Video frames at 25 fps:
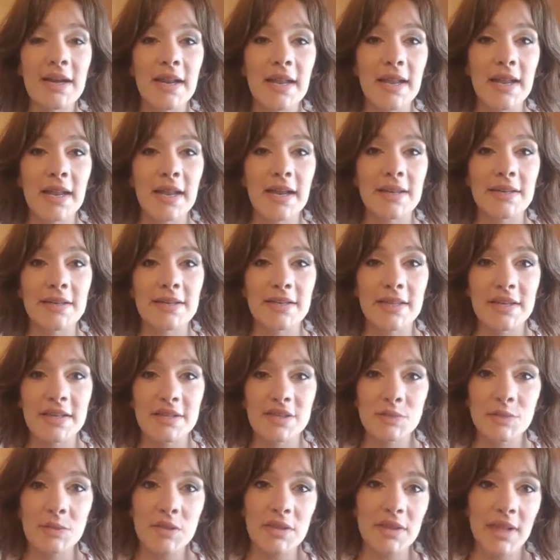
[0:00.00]
And
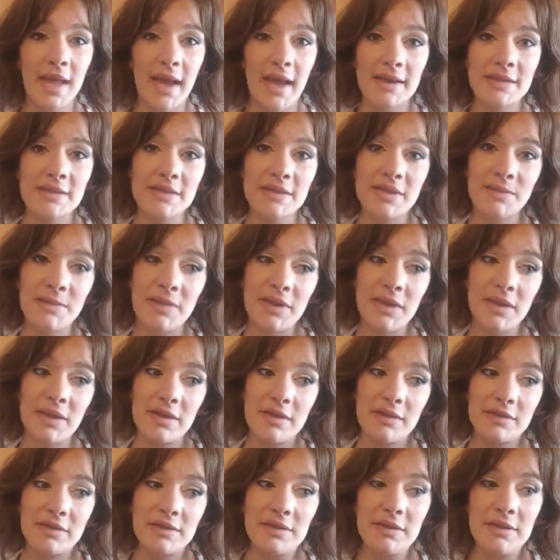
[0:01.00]
this will last
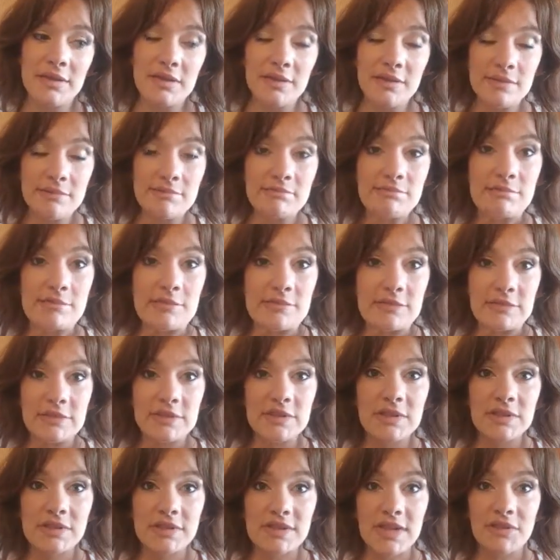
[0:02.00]
me
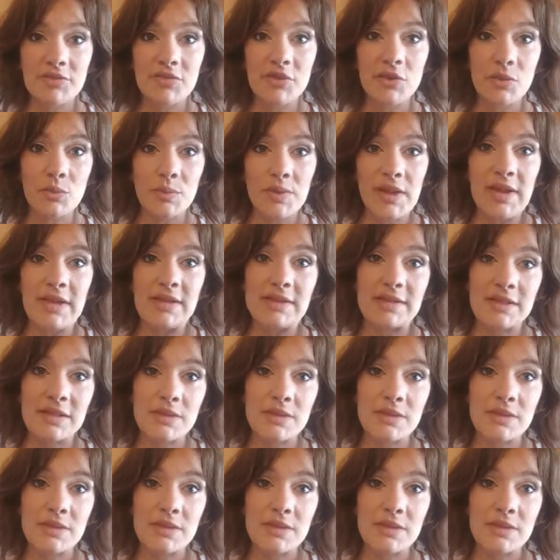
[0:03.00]
several weeks.